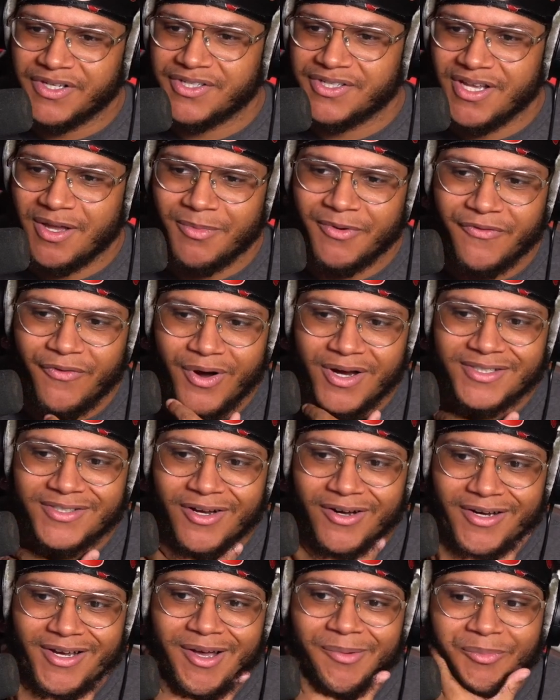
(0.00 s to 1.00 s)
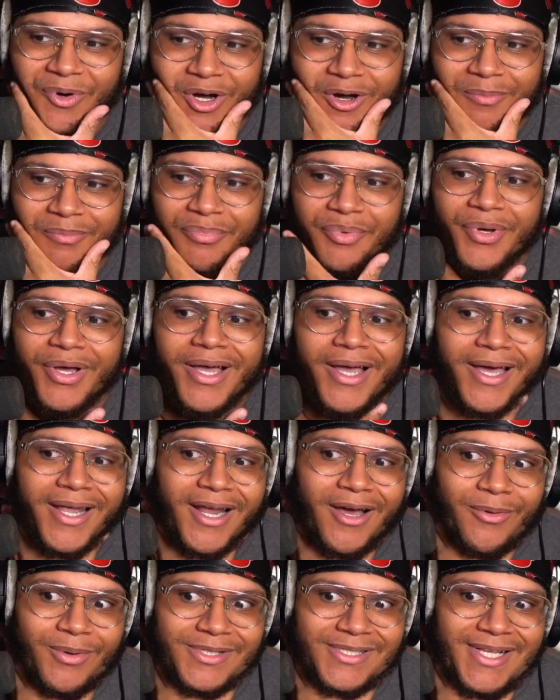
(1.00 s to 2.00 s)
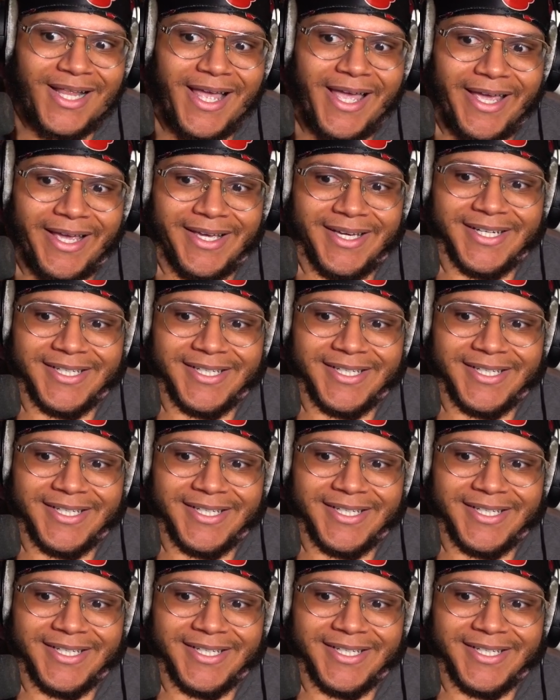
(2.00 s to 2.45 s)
Time before I start Gumball, but I was like,